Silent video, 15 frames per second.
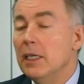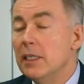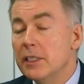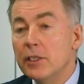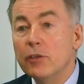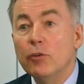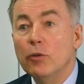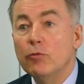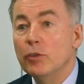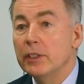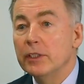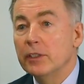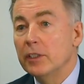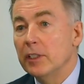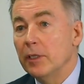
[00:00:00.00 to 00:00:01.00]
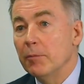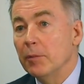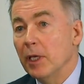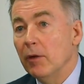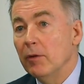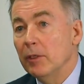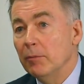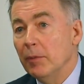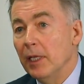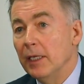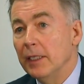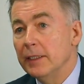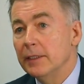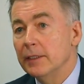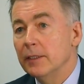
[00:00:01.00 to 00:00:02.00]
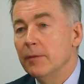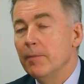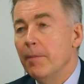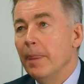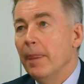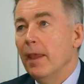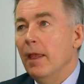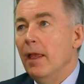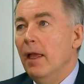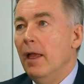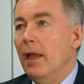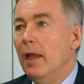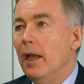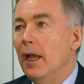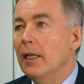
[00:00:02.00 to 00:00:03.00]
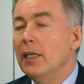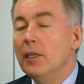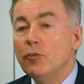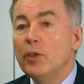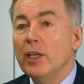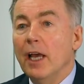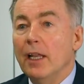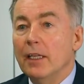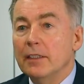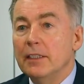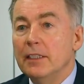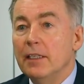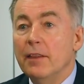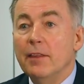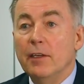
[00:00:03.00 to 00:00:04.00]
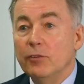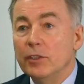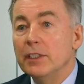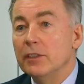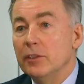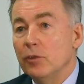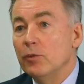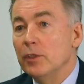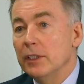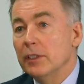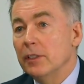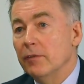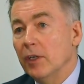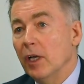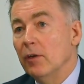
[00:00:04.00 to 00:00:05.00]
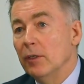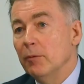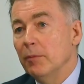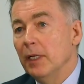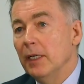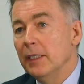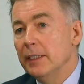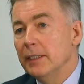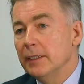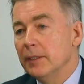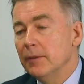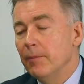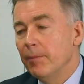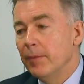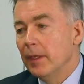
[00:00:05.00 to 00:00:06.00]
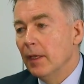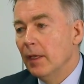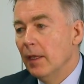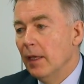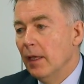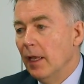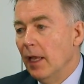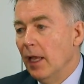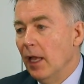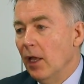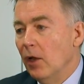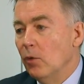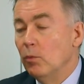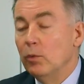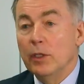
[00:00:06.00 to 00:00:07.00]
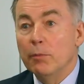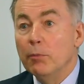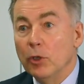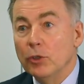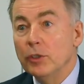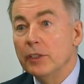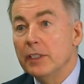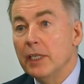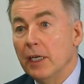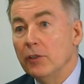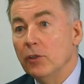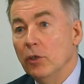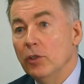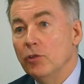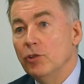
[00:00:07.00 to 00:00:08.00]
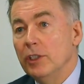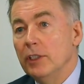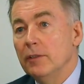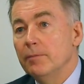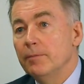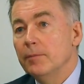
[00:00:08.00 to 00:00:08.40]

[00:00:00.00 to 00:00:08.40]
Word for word: Is there a risk to them going blind? Uh, and in reality, there isn't a risk of going blind uh, with modern technology.